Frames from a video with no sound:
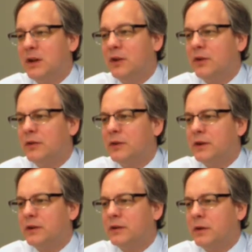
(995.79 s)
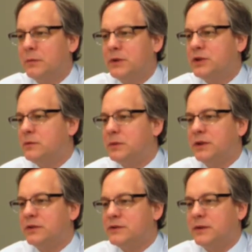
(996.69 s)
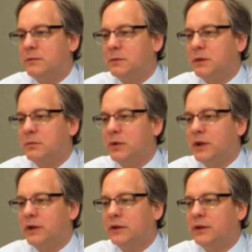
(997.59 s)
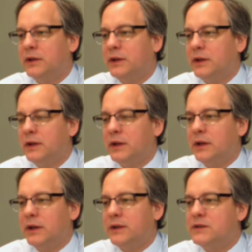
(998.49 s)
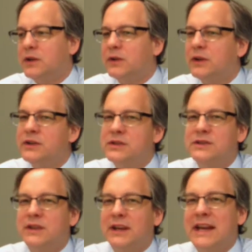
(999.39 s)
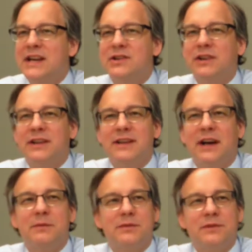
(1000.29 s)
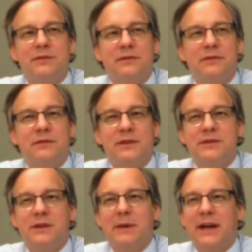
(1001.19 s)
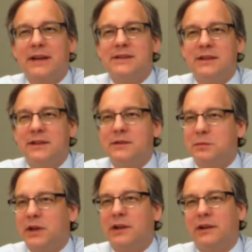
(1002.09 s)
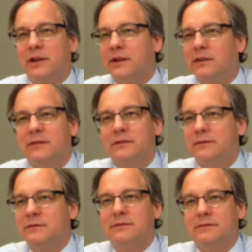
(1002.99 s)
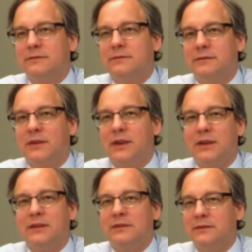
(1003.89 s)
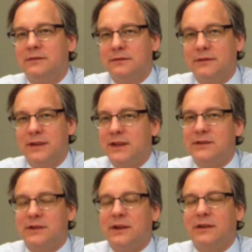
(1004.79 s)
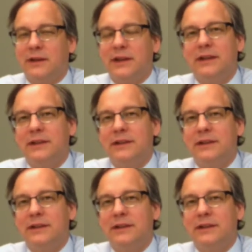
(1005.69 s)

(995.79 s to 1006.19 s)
Although the omission beers seem to be pretty good. And so there are just occasionally times when there's some accident and it's pretty clear that things are not right.